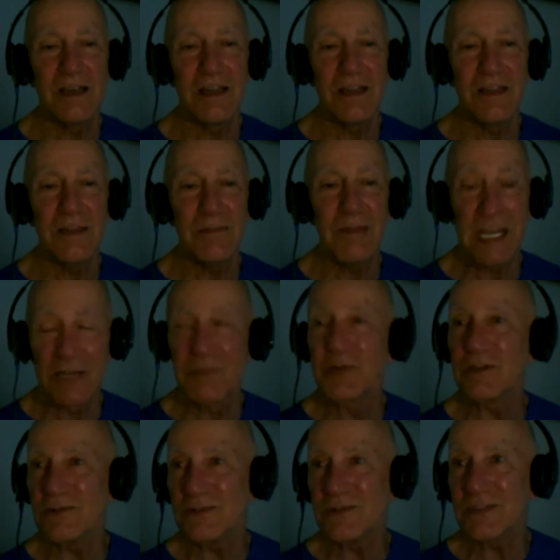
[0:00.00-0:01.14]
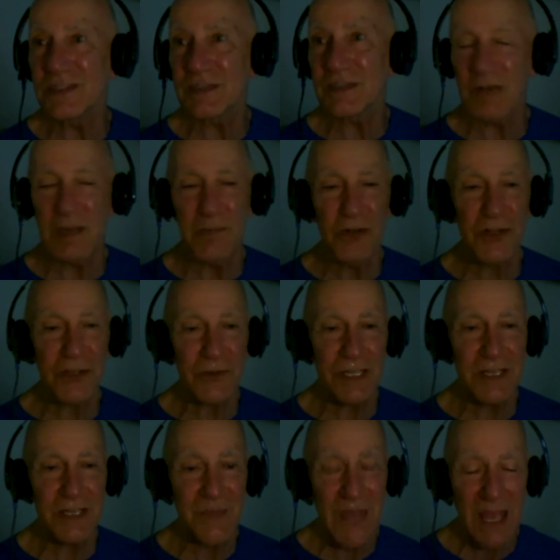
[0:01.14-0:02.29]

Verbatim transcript: the metal pollutants, uh, mercury,